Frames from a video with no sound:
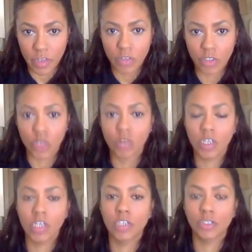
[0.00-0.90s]
So you
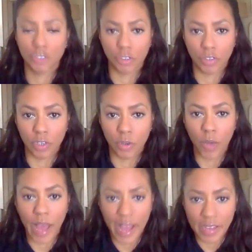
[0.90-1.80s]
need an attorney who
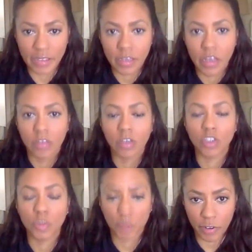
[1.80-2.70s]
has the
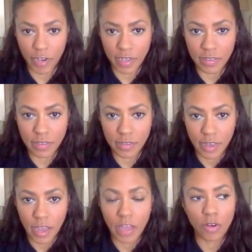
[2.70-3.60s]
experience
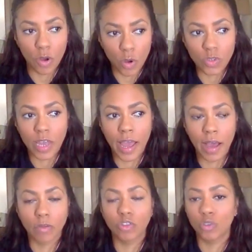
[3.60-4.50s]
and knows
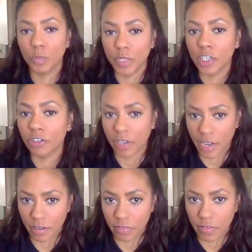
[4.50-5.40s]
how to be
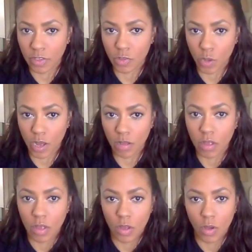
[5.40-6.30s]
creative as well,
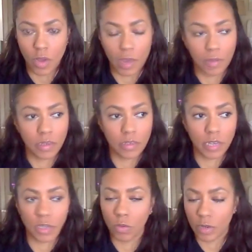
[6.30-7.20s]
okay? Because
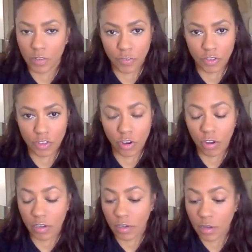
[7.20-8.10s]
I know when I first
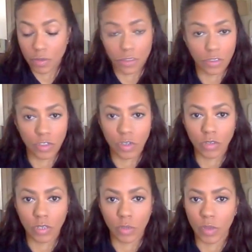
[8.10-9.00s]
started and I was
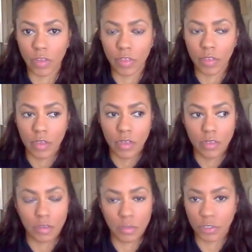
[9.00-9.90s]
consulting with
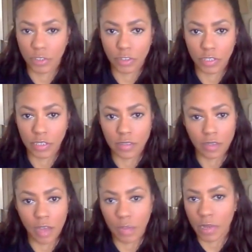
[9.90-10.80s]
some attorneys,
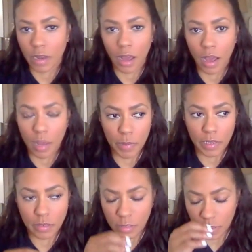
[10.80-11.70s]
I mean, I
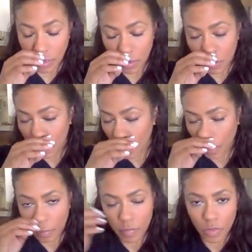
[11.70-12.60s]
basically
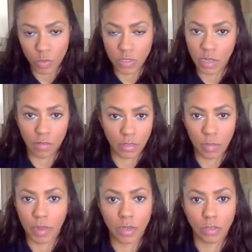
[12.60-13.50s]
was telling
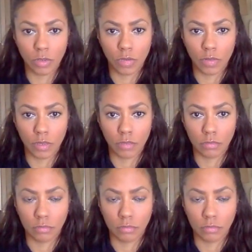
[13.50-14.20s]
them how to do everything.